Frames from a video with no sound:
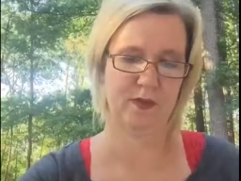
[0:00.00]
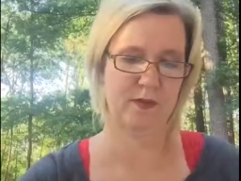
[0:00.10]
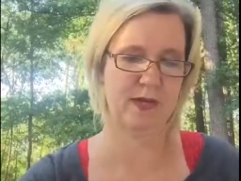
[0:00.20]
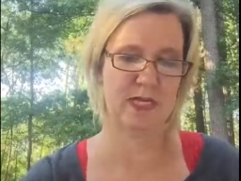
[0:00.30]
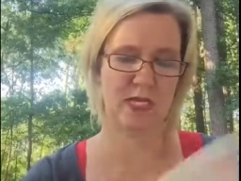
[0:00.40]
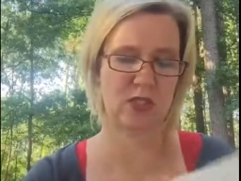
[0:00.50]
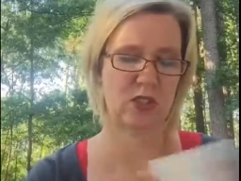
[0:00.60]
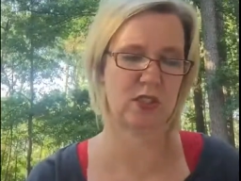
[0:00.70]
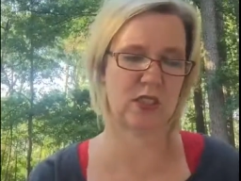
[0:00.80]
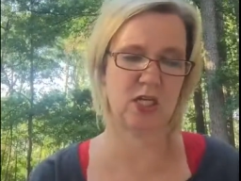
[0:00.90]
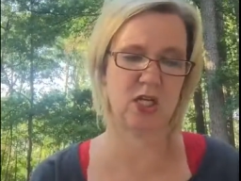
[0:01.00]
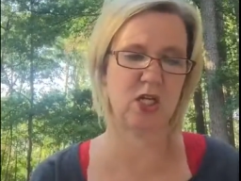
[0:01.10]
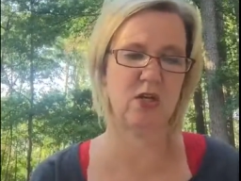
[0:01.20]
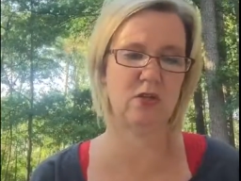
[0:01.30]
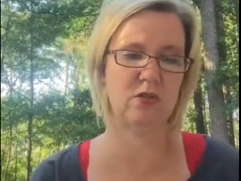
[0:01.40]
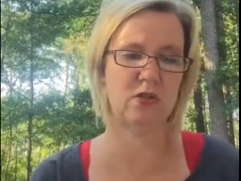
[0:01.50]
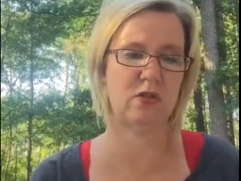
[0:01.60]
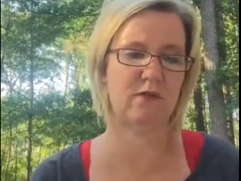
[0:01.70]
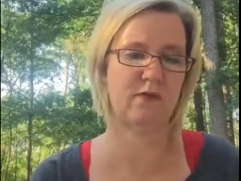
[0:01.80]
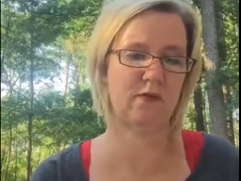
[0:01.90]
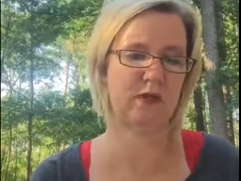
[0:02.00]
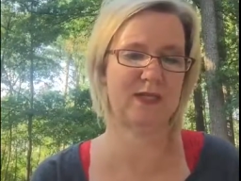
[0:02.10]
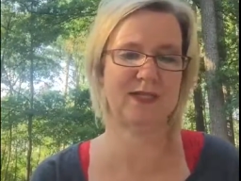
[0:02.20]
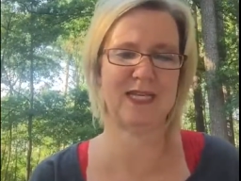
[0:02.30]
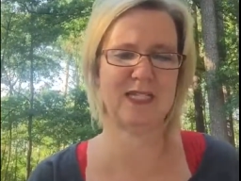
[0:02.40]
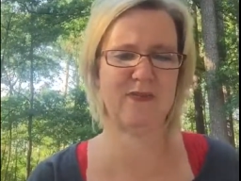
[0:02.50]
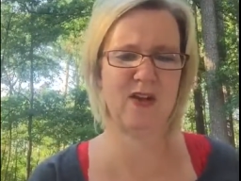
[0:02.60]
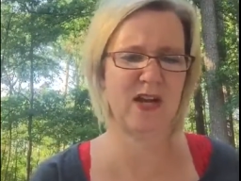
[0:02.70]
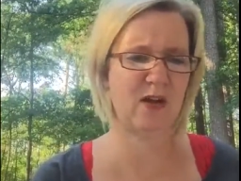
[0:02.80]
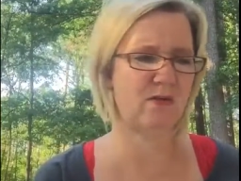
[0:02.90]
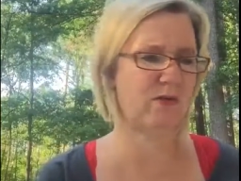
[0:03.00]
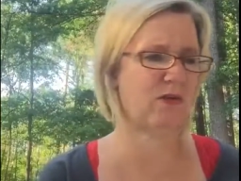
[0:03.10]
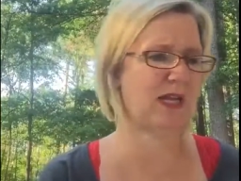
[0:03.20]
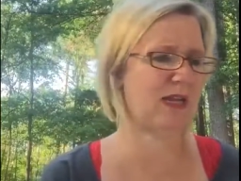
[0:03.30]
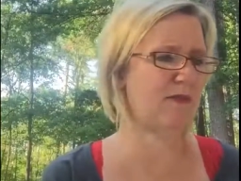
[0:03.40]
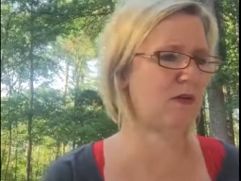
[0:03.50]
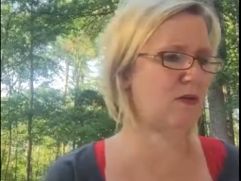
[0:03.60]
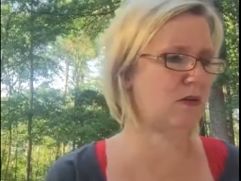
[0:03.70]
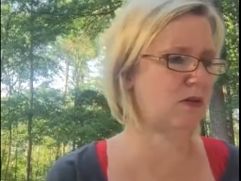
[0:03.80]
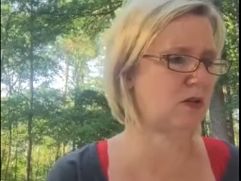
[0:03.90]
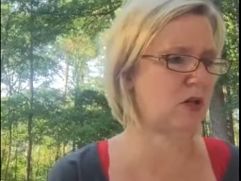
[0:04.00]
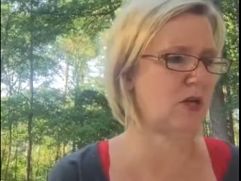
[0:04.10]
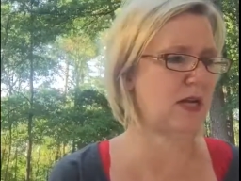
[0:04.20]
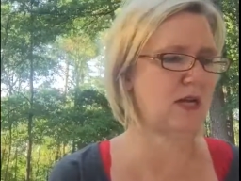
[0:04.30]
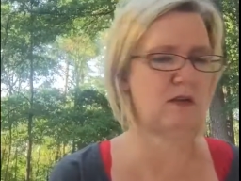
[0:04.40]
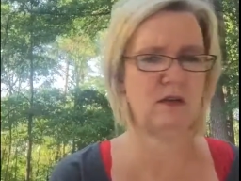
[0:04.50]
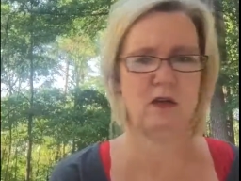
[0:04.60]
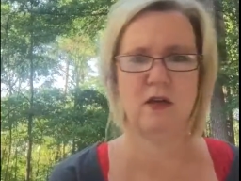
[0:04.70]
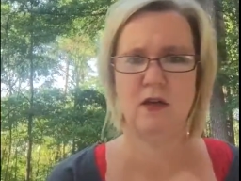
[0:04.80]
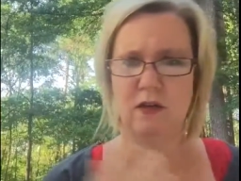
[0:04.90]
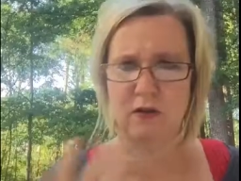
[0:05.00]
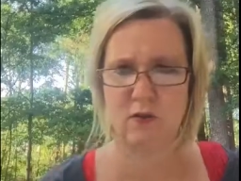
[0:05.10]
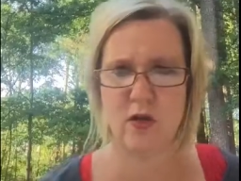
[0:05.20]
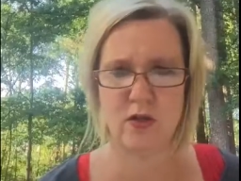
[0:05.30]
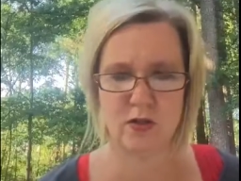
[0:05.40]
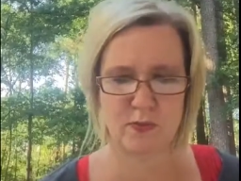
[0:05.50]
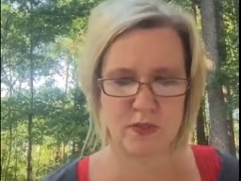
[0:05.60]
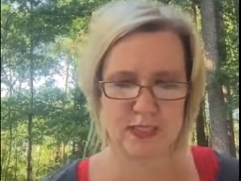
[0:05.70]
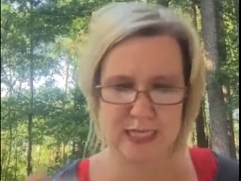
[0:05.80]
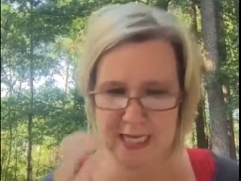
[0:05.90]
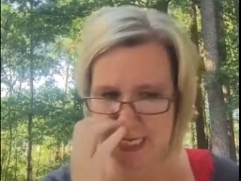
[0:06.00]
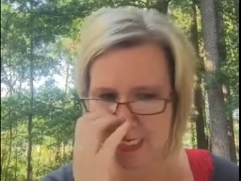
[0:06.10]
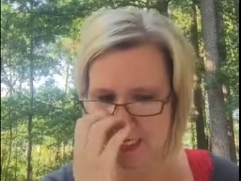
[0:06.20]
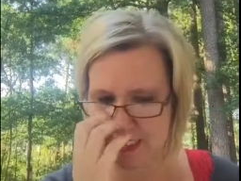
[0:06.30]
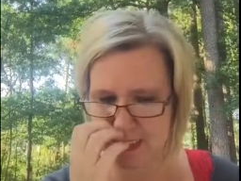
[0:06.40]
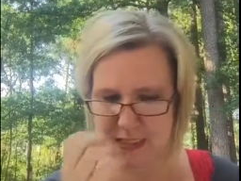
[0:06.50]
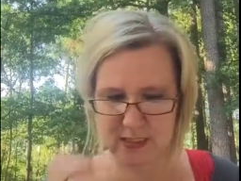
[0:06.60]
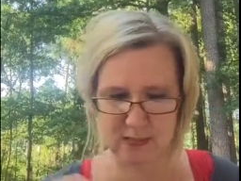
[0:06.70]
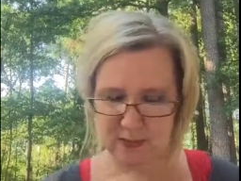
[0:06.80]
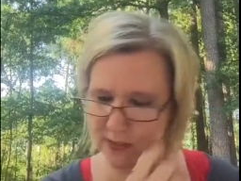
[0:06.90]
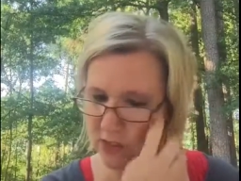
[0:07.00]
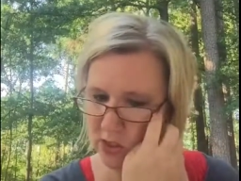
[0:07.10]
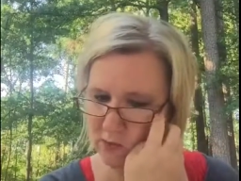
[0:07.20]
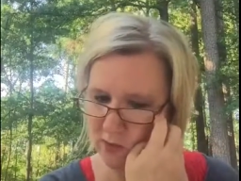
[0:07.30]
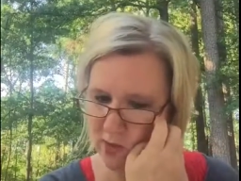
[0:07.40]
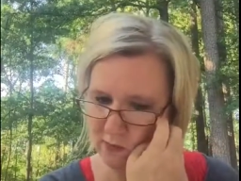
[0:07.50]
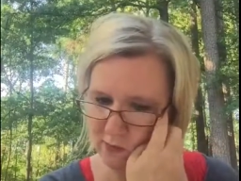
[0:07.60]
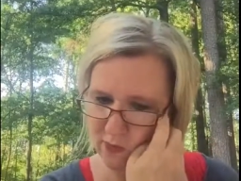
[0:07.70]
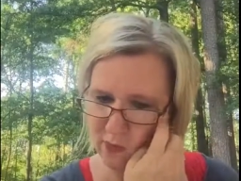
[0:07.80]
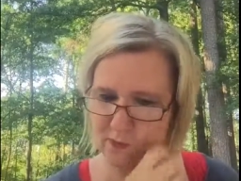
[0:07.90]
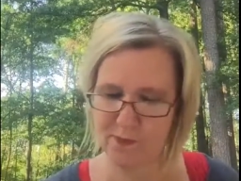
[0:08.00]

I mean, it's just a huge food list, and it's very helpful. Like if you're learning what you're supposed to eat, it's it's super helpful.